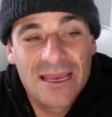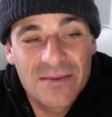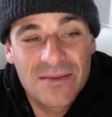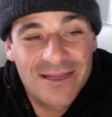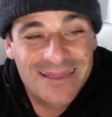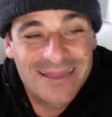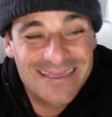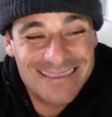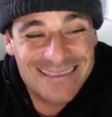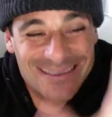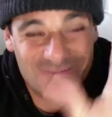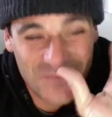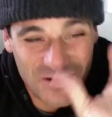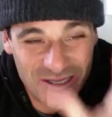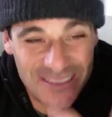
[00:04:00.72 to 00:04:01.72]
about this is
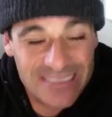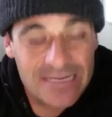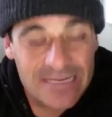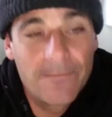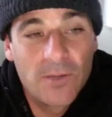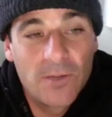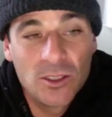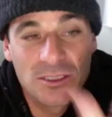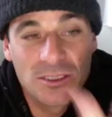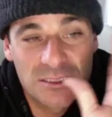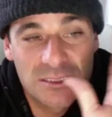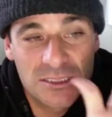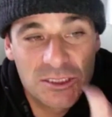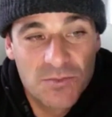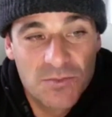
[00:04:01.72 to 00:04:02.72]
very simple. It's
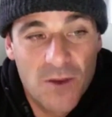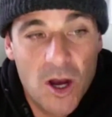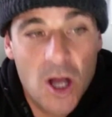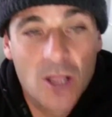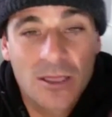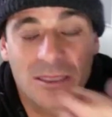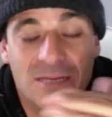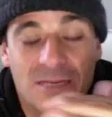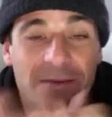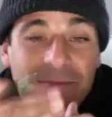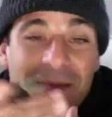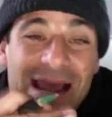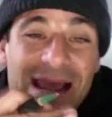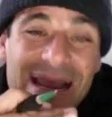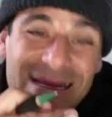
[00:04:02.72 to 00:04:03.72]
small. It can be
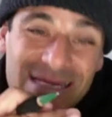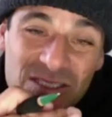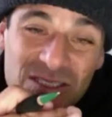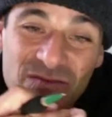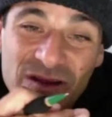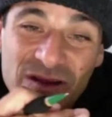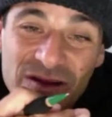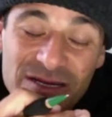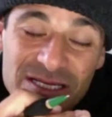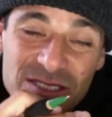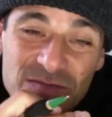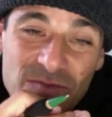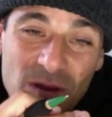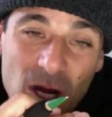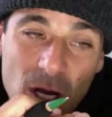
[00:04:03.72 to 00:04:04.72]
packaged very
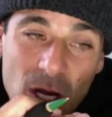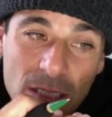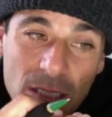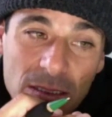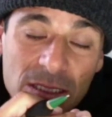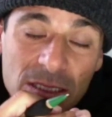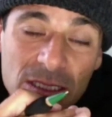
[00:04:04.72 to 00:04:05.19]
small.